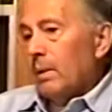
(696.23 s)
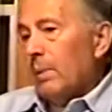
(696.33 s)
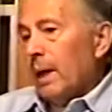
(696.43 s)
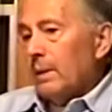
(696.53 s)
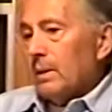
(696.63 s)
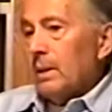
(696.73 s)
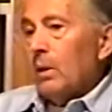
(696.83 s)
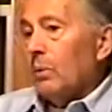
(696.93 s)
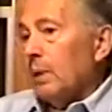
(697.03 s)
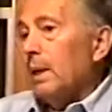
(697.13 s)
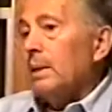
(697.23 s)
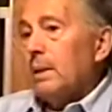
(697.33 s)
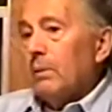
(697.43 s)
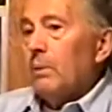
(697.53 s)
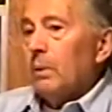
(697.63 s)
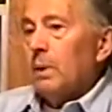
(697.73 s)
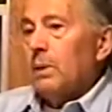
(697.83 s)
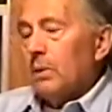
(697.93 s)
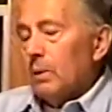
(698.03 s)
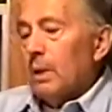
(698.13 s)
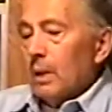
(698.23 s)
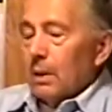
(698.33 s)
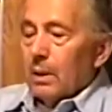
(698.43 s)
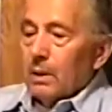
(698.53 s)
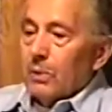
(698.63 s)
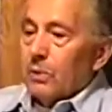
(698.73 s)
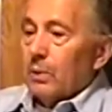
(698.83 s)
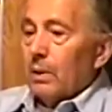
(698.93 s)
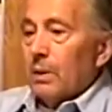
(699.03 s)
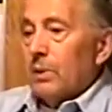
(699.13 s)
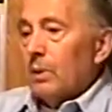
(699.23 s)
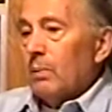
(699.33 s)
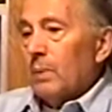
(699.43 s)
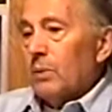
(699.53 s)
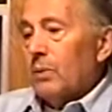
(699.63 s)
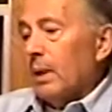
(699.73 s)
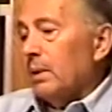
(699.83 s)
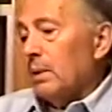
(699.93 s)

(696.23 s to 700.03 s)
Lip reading: And the man said, oh yes, everyone is it's a legitimate trade.